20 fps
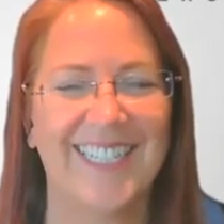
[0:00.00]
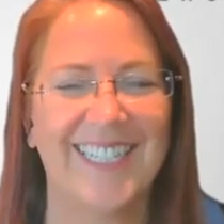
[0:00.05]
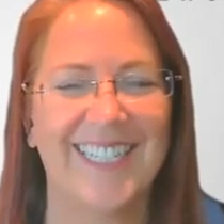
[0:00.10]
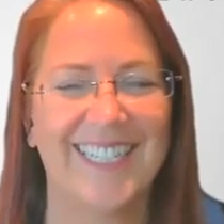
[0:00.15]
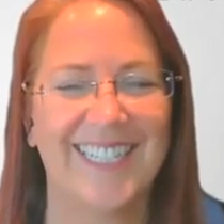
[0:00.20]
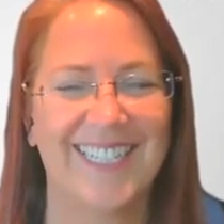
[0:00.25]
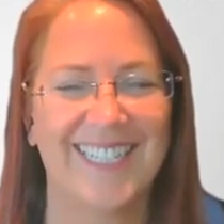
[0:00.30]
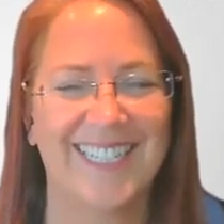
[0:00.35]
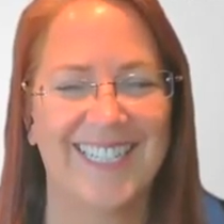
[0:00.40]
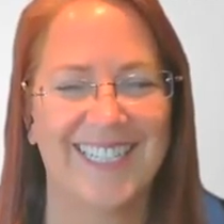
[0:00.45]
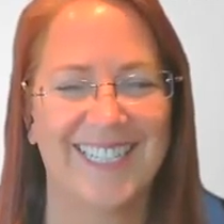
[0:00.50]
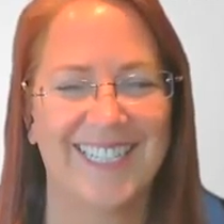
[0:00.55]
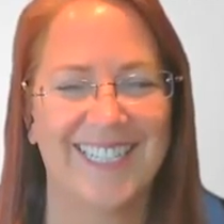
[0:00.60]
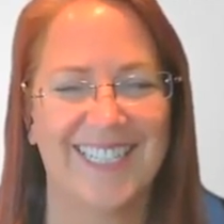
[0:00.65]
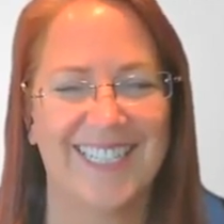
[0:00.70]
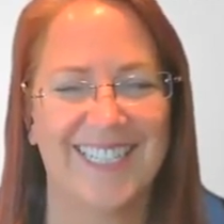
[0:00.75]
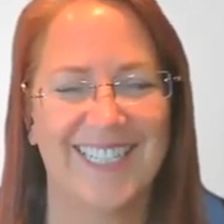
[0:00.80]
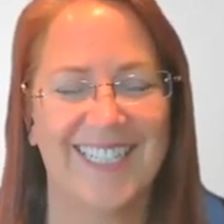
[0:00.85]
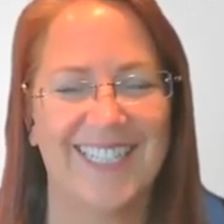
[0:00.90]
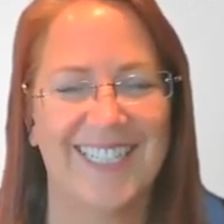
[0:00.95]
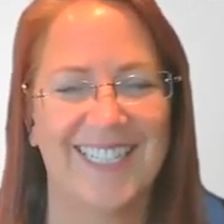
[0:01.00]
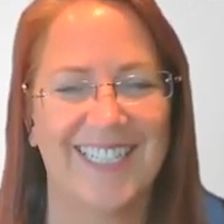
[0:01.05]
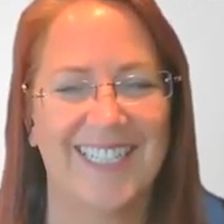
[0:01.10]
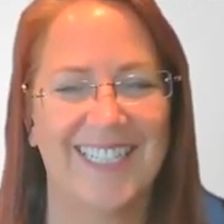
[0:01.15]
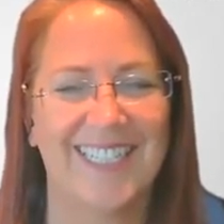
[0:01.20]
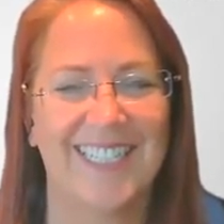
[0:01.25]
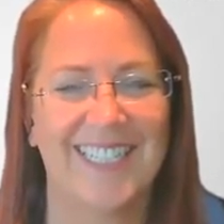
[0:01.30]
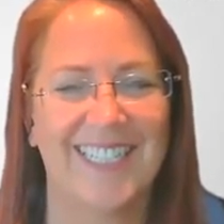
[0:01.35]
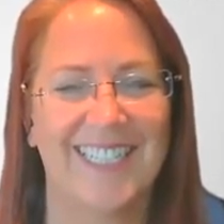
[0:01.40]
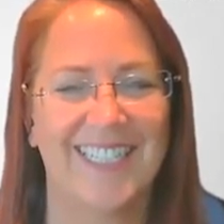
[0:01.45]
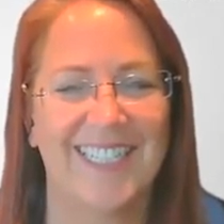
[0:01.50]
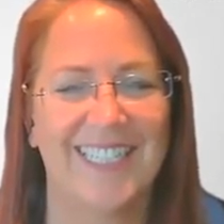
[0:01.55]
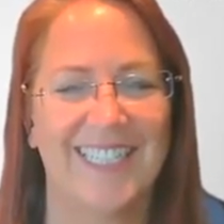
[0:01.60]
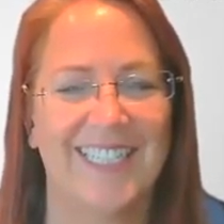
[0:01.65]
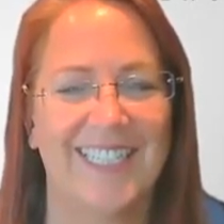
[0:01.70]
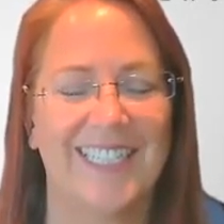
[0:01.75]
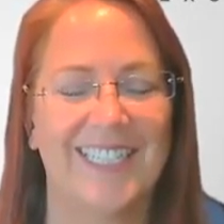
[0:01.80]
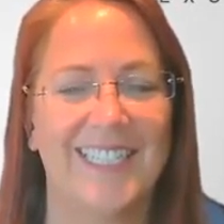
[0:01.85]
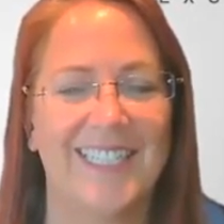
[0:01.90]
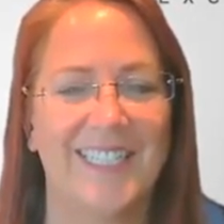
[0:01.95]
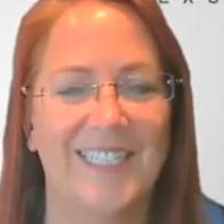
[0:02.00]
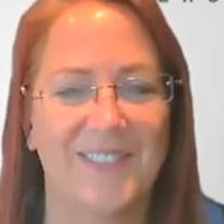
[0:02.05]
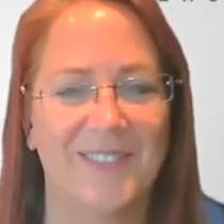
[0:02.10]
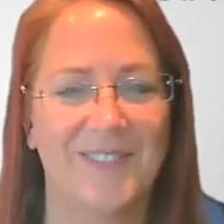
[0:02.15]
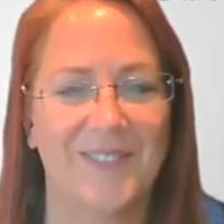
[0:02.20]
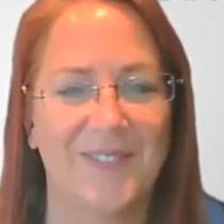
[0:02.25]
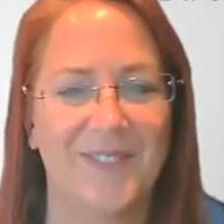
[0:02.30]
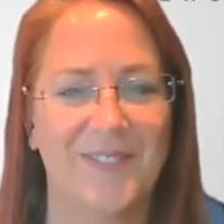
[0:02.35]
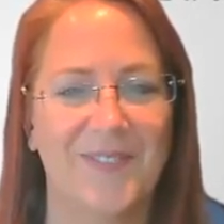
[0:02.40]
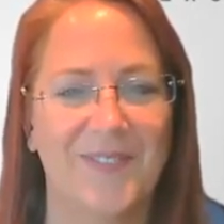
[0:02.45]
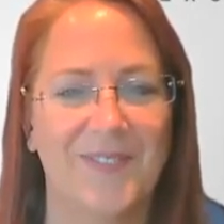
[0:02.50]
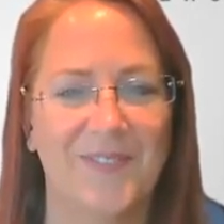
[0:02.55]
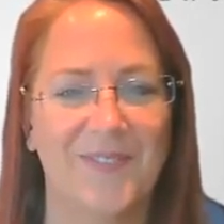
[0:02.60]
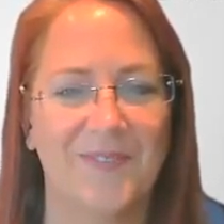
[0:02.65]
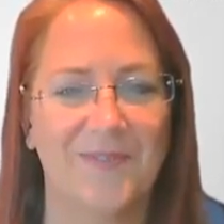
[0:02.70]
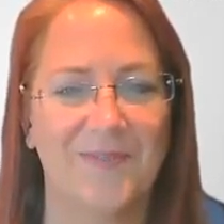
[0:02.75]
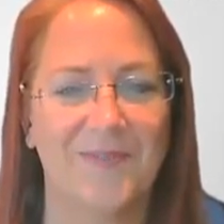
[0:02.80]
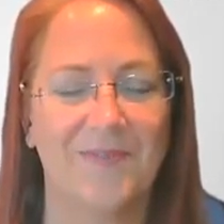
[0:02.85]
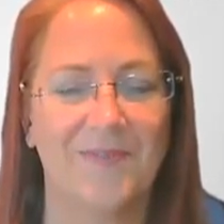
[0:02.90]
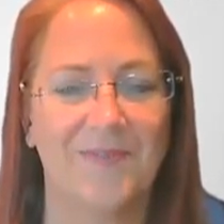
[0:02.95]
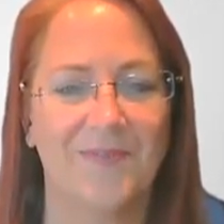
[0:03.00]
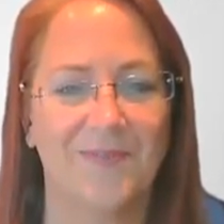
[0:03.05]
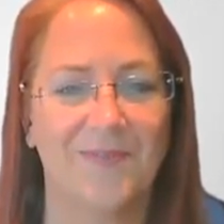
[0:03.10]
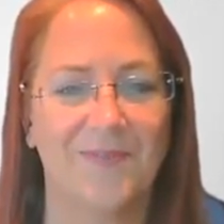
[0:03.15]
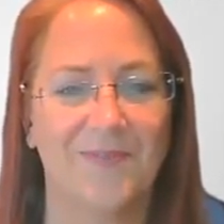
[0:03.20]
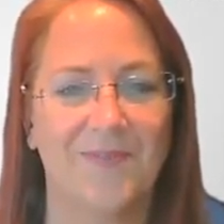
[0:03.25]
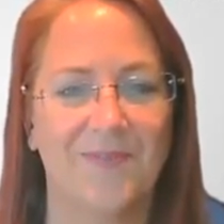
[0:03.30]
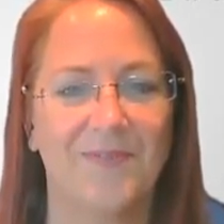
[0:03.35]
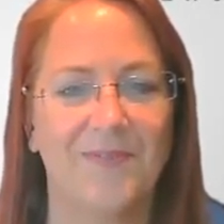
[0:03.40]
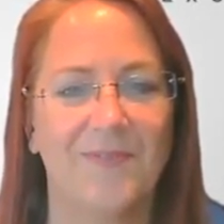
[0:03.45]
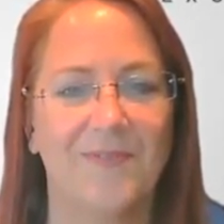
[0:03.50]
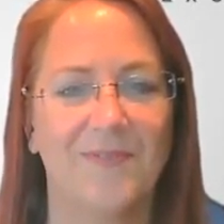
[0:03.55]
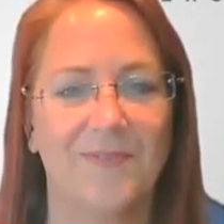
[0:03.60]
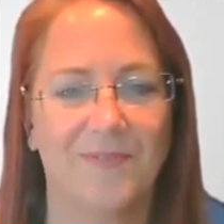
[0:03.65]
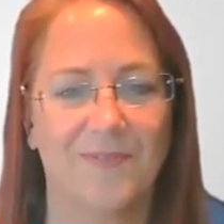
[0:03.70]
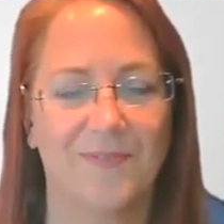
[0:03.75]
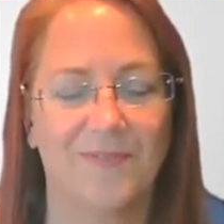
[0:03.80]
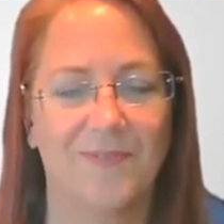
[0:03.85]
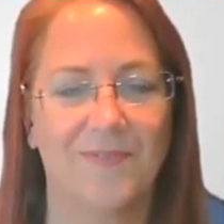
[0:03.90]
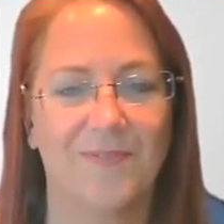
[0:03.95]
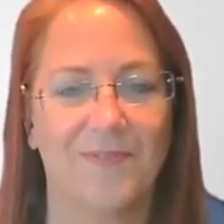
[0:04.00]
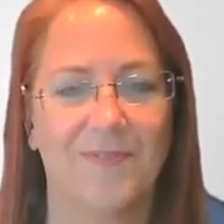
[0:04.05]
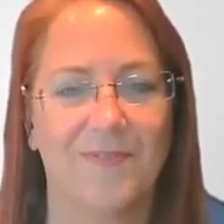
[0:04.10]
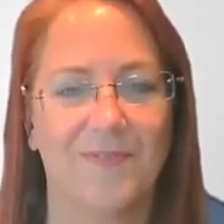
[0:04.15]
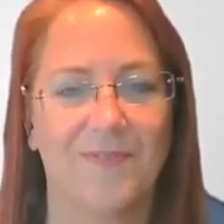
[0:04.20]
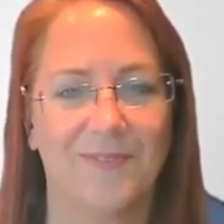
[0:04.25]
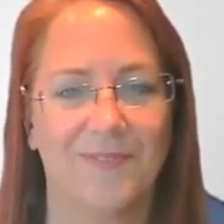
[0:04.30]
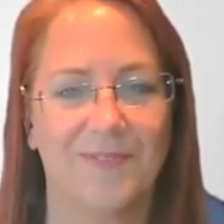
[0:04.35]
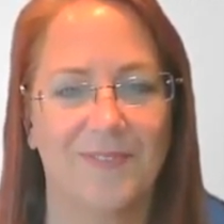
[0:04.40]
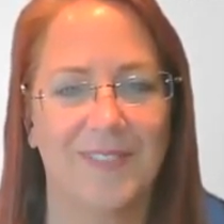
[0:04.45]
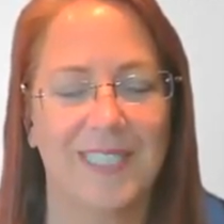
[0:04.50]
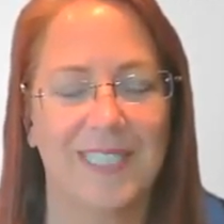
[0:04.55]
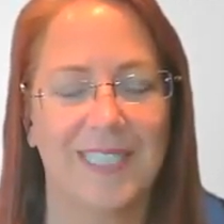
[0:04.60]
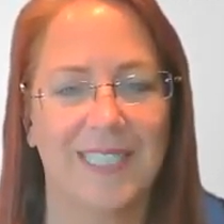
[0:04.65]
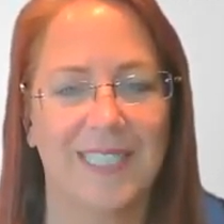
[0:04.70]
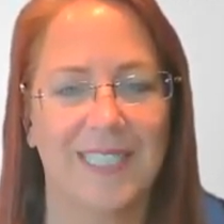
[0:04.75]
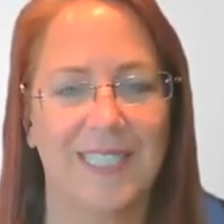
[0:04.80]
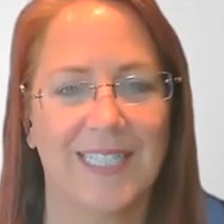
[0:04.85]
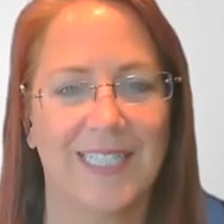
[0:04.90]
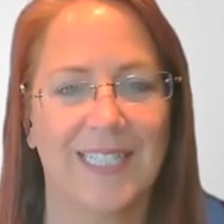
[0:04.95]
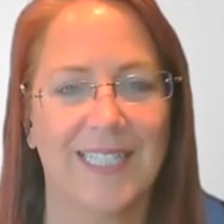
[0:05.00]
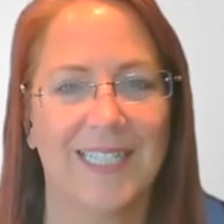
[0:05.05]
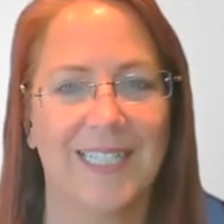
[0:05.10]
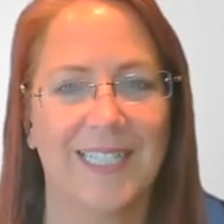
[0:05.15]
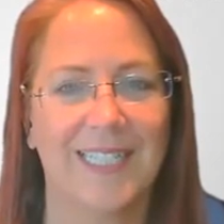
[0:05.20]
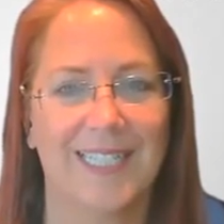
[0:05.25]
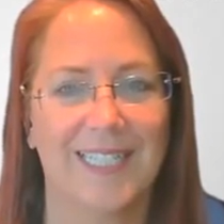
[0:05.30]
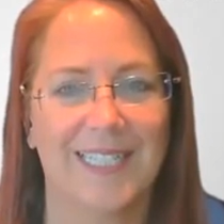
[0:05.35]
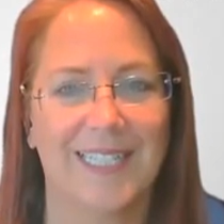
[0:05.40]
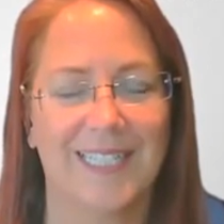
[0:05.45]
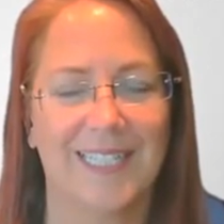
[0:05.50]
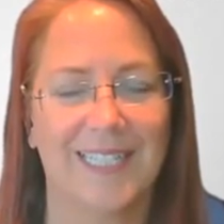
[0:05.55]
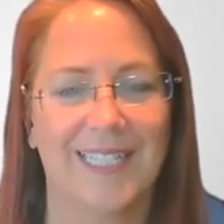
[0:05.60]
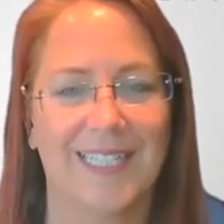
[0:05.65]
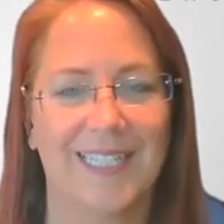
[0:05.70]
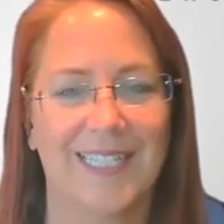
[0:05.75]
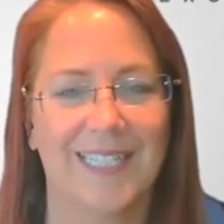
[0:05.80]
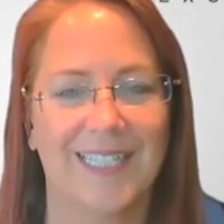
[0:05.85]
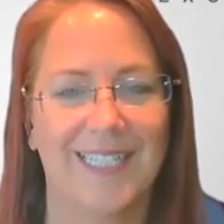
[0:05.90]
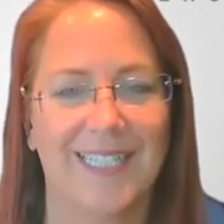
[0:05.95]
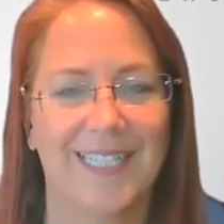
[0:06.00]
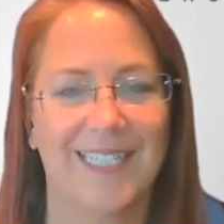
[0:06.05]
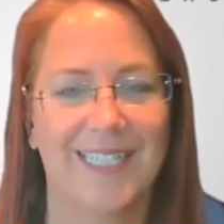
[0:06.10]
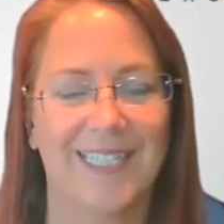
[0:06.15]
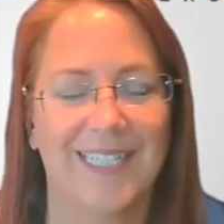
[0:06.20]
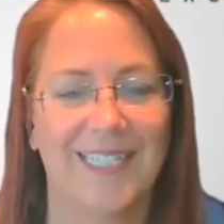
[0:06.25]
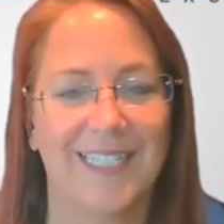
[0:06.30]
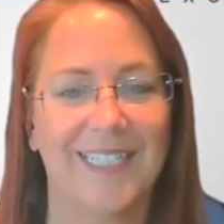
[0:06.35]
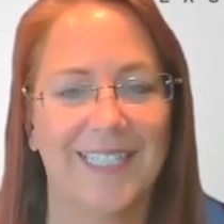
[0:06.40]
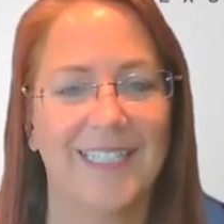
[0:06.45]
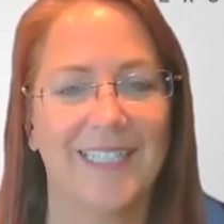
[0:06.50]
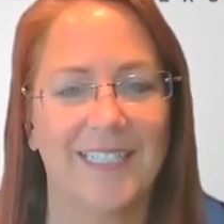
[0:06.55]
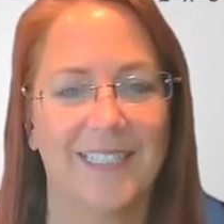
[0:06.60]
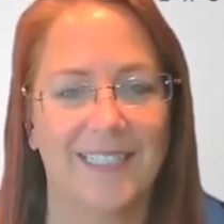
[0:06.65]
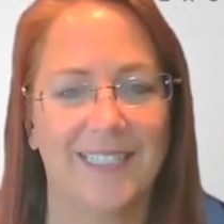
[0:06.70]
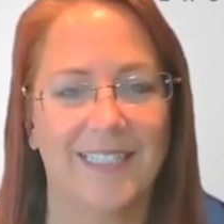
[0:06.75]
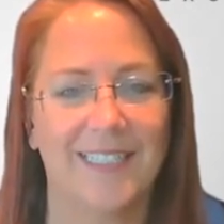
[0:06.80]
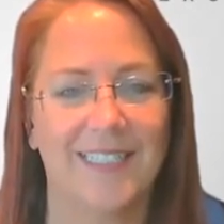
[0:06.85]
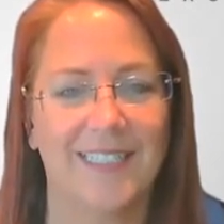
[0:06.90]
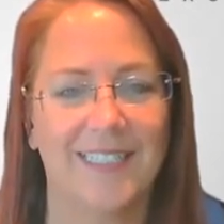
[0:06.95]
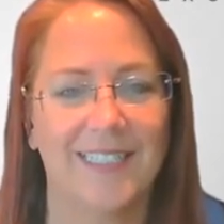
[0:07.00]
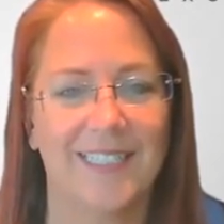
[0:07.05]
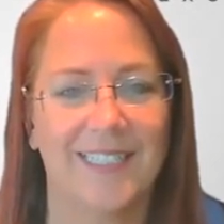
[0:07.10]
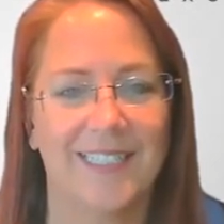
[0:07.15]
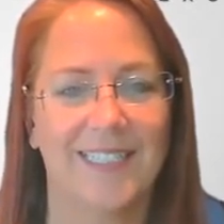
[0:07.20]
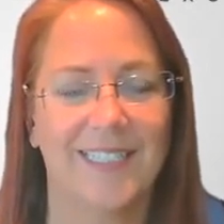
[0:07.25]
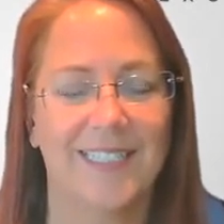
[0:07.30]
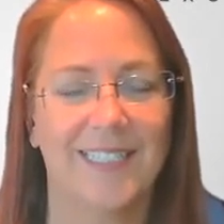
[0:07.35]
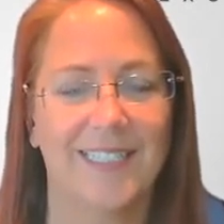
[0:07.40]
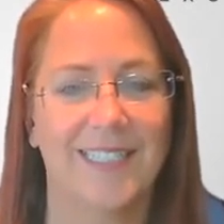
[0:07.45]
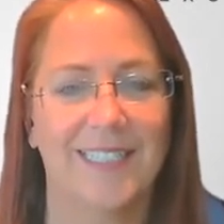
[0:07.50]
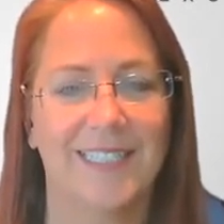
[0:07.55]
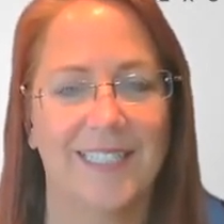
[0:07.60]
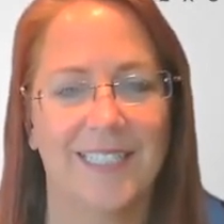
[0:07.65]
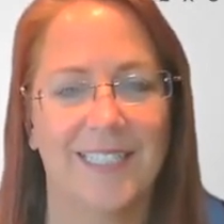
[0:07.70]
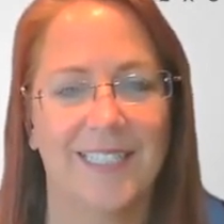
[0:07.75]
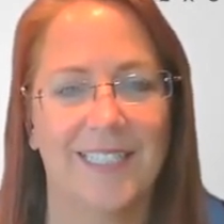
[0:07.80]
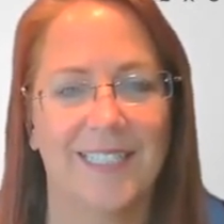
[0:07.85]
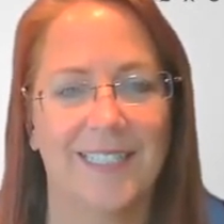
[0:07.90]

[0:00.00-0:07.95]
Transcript: [no speech]